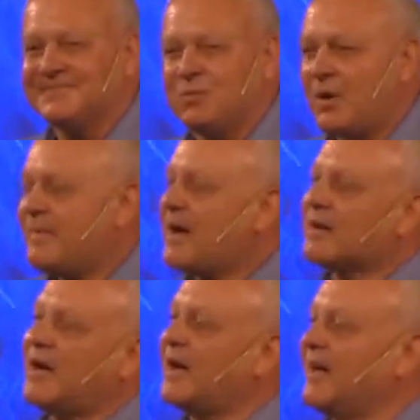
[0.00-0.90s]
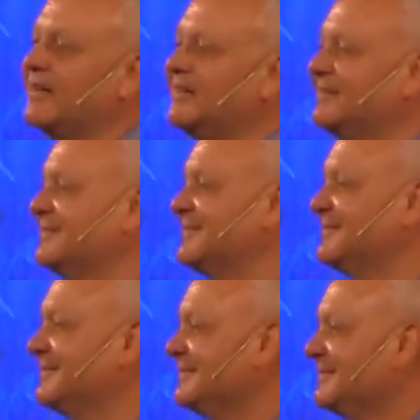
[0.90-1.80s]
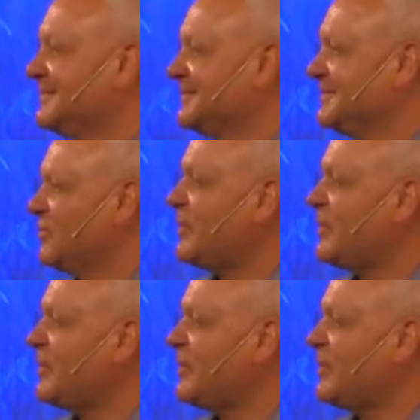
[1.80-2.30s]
What about God? What